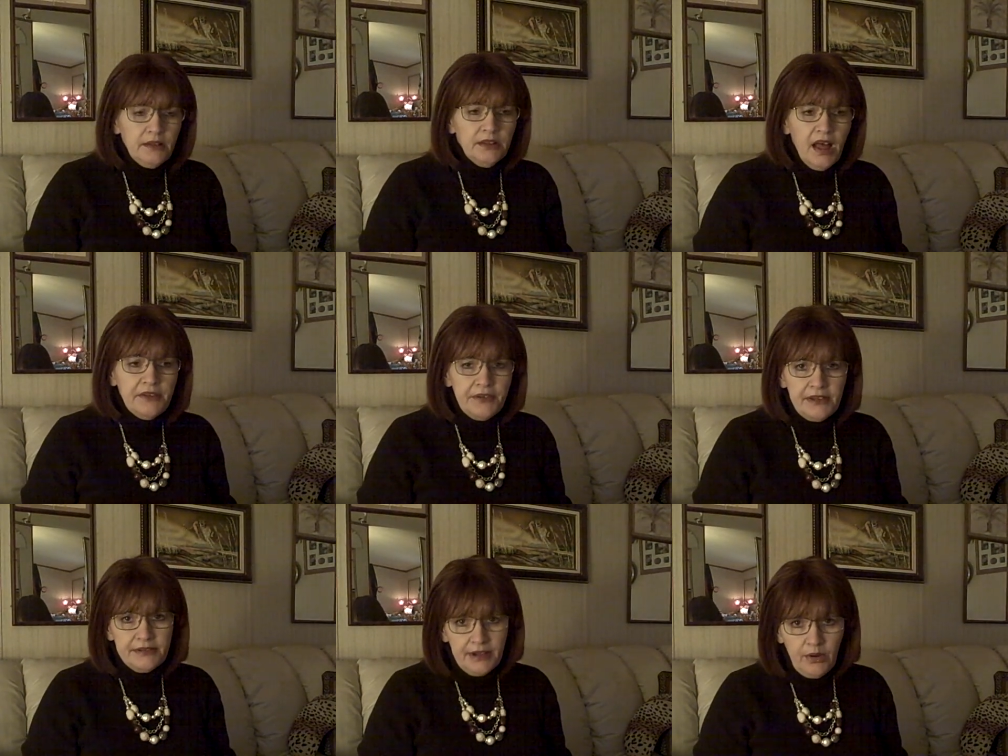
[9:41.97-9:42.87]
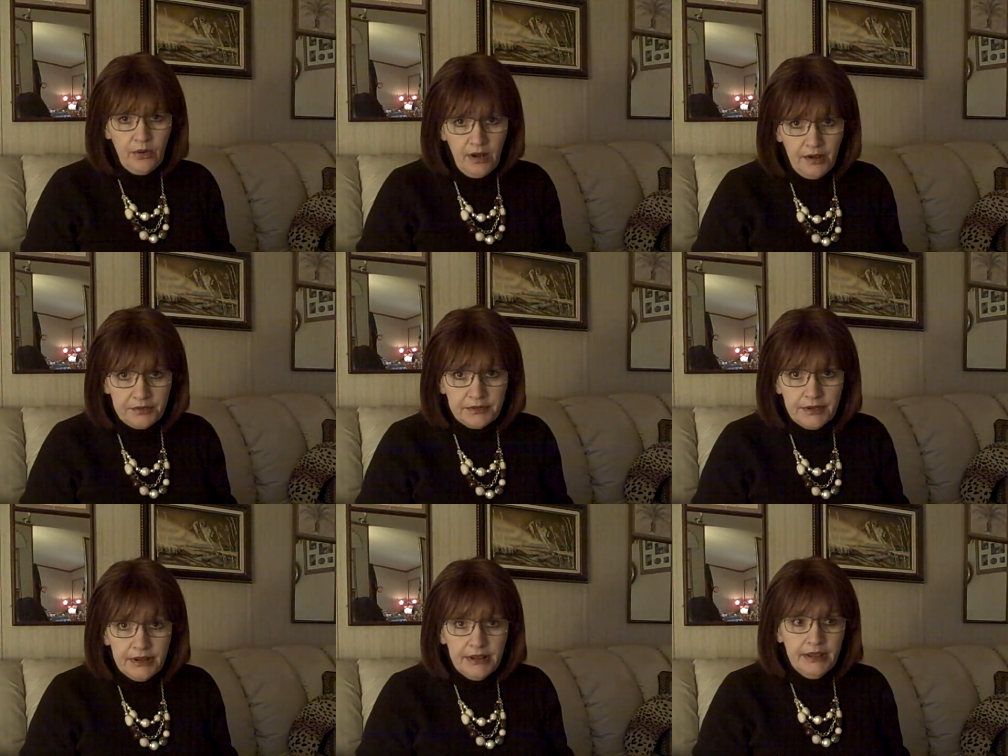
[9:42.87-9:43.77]
Life has to go on.
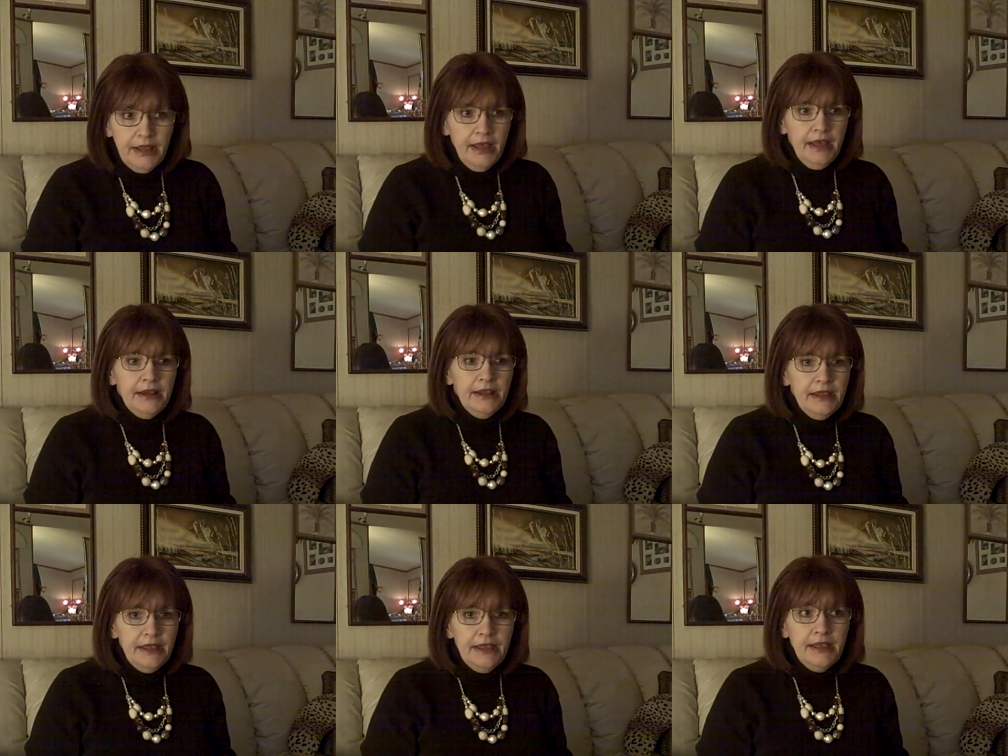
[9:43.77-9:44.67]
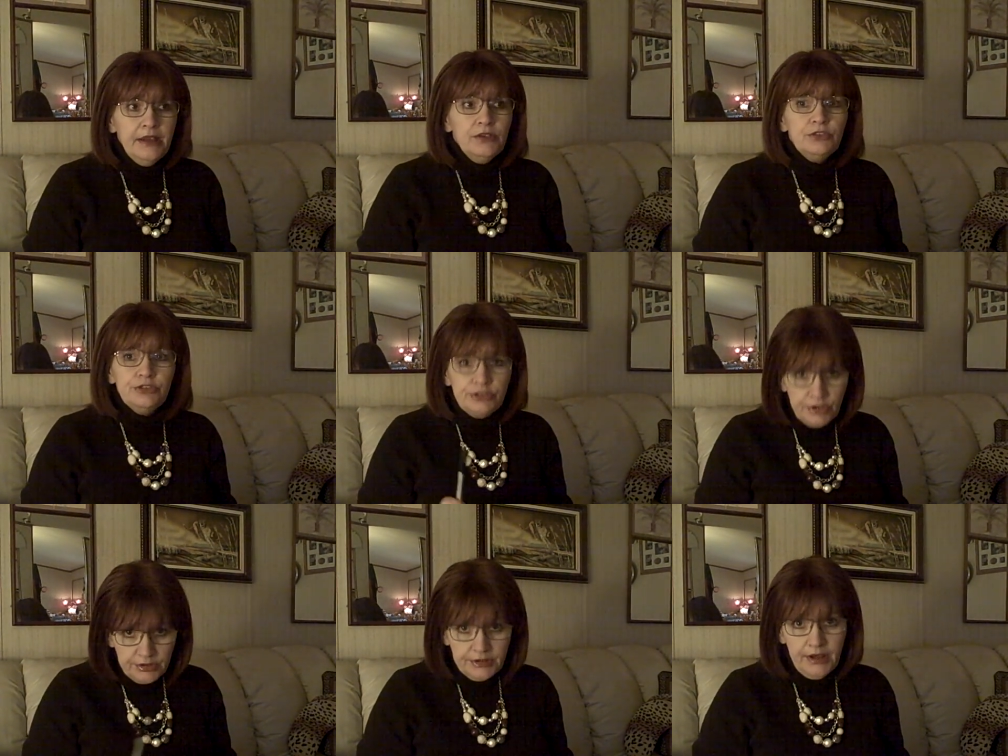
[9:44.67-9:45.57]
And he
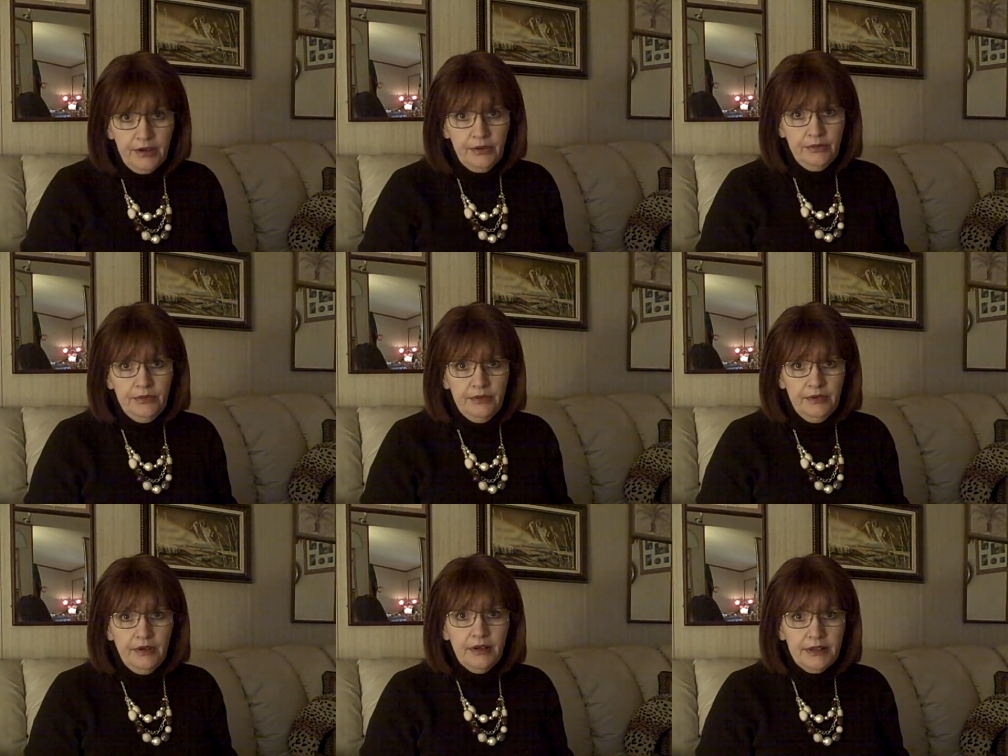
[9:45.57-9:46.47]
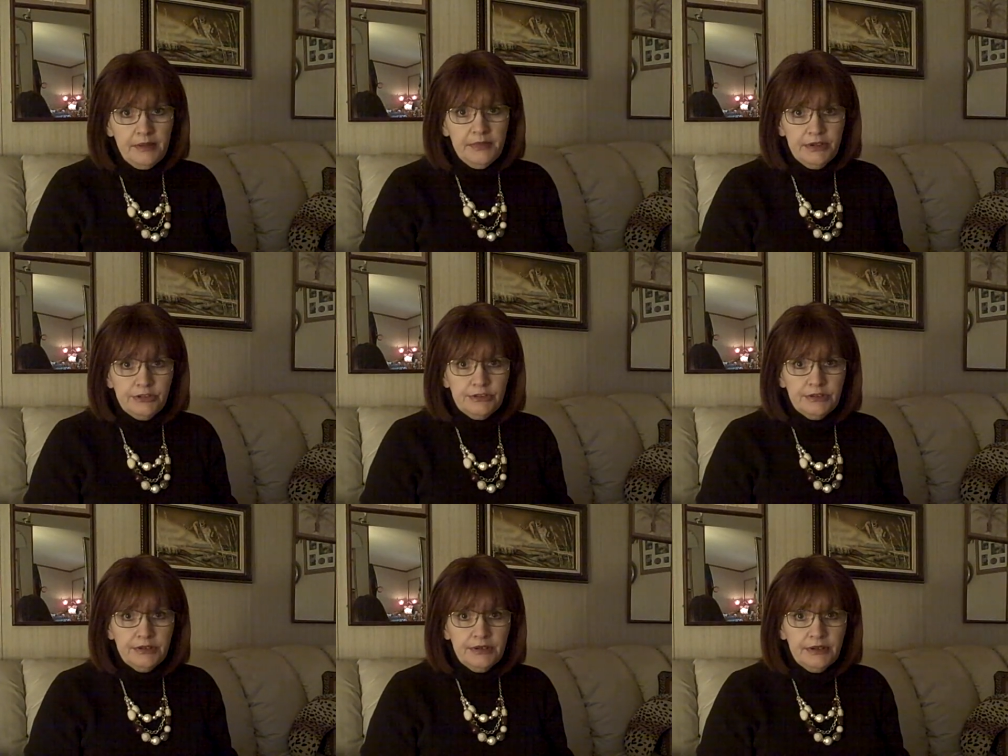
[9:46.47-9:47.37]
should go on that mission.
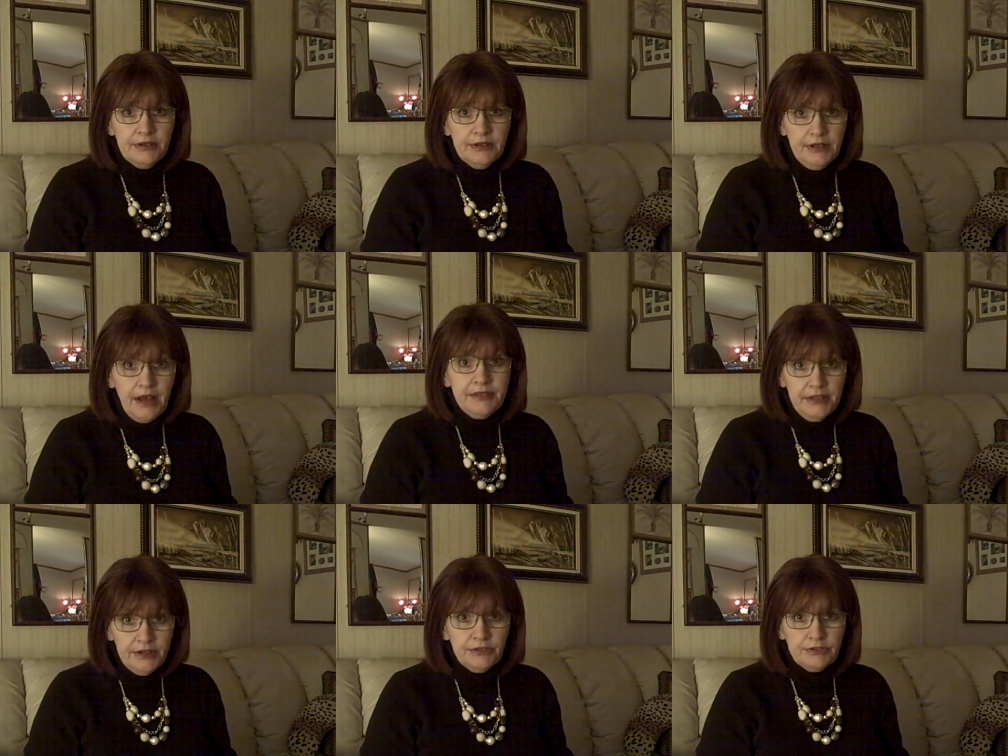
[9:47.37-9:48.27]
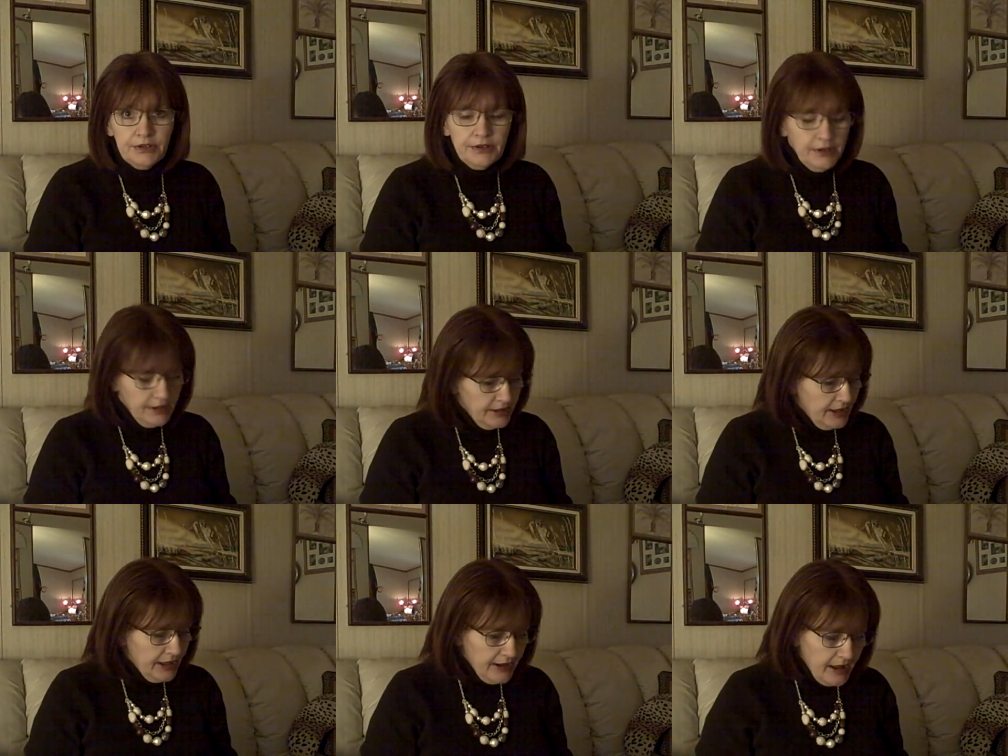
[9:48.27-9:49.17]
I think he should.
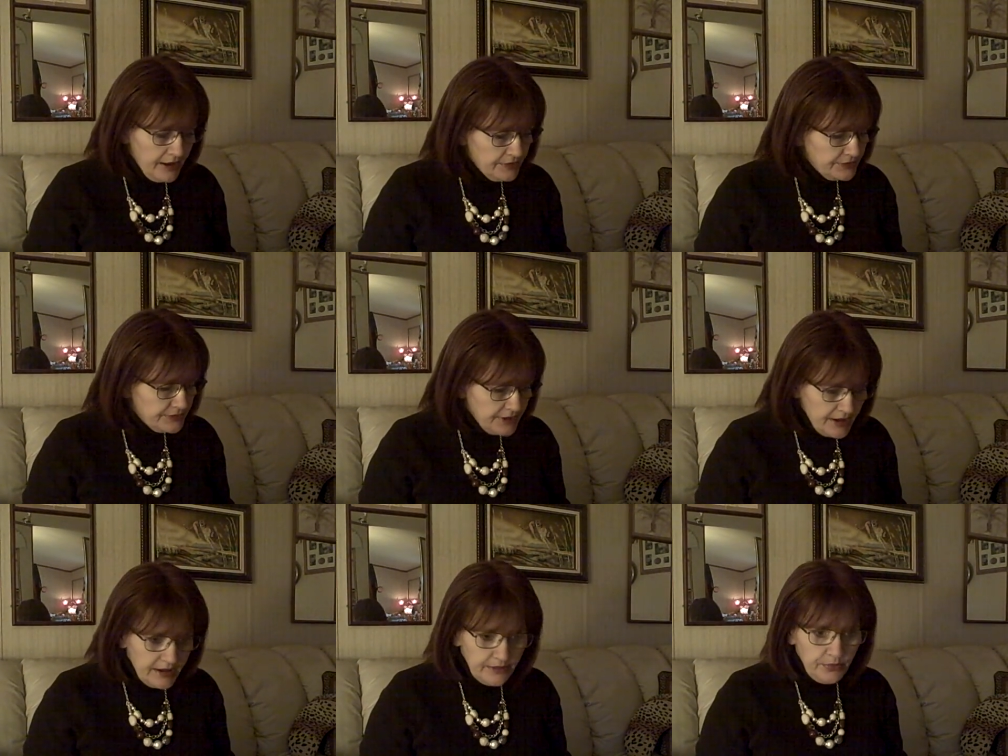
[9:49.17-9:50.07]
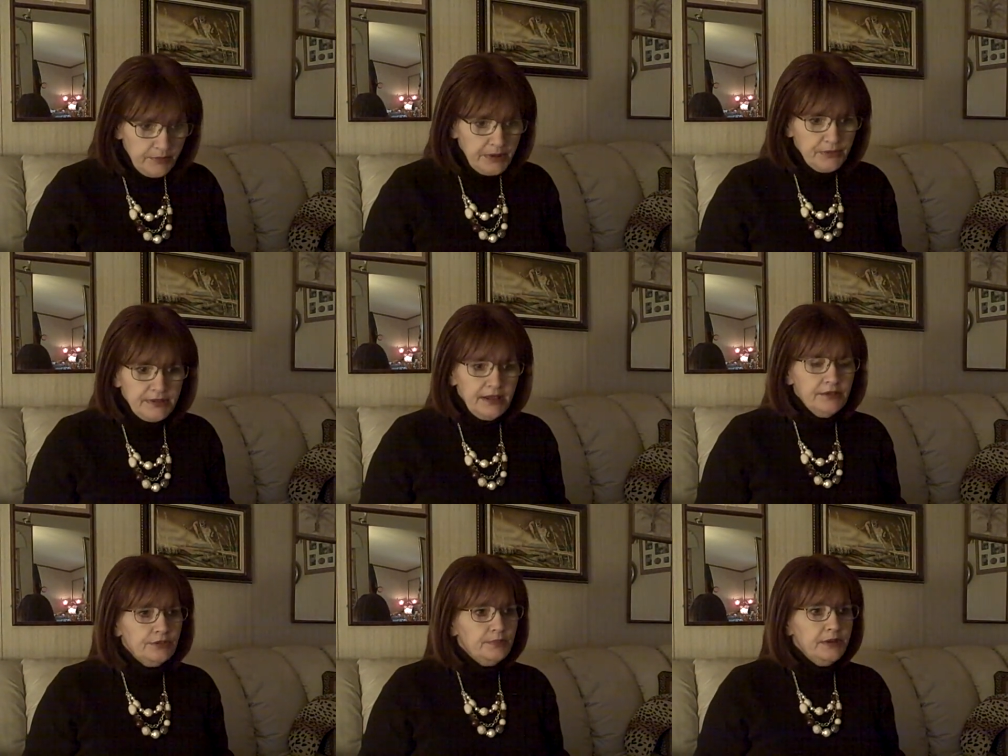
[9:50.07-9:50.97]
And I understand what people say he
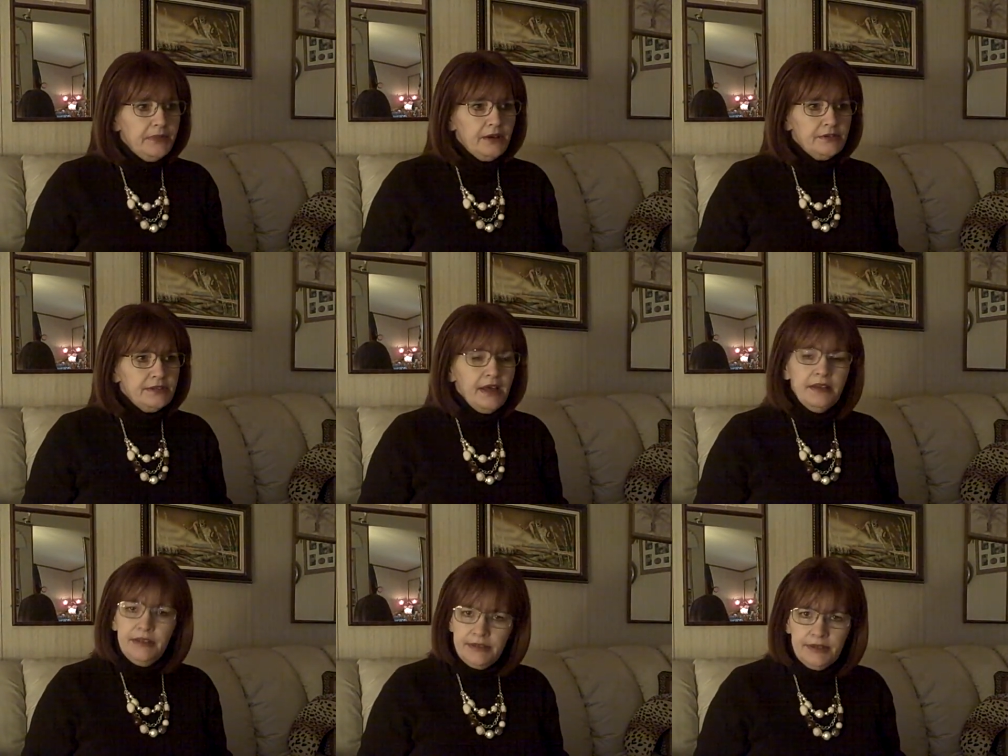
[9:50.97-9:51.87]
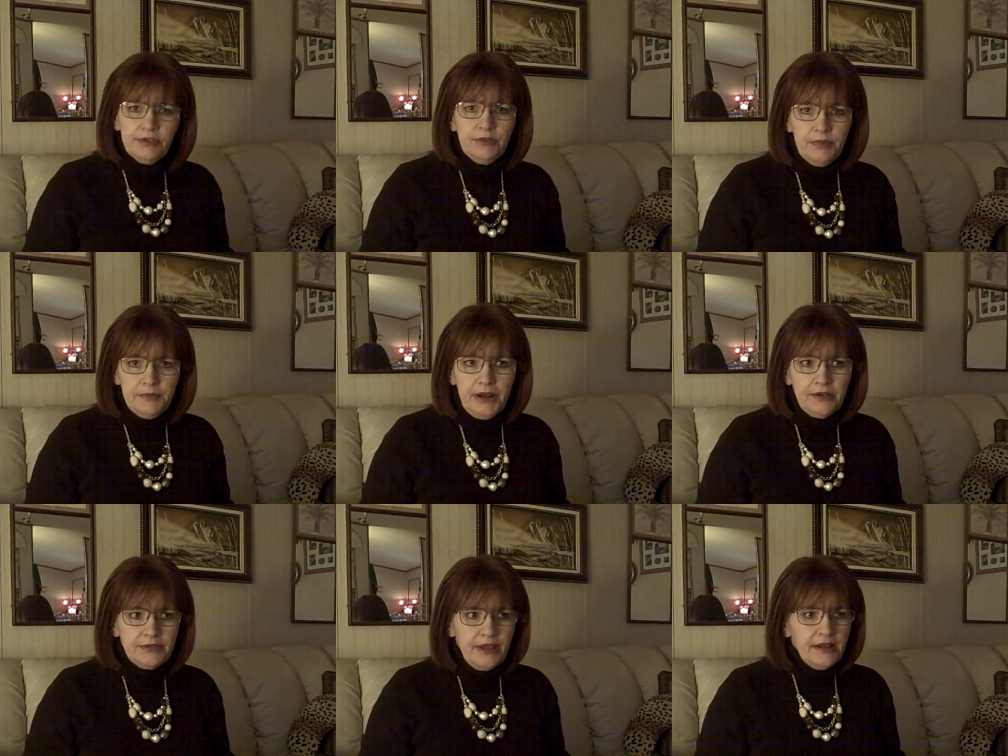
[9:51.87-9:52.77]
should be by her side. Yes, he should be by
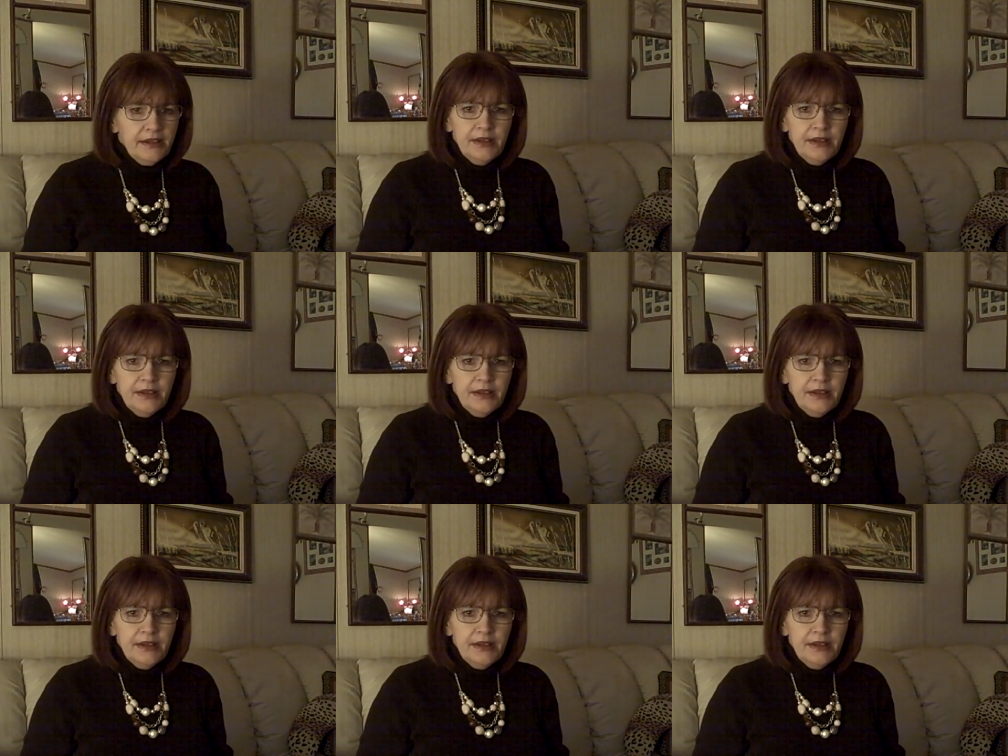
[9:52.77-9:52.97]
her side.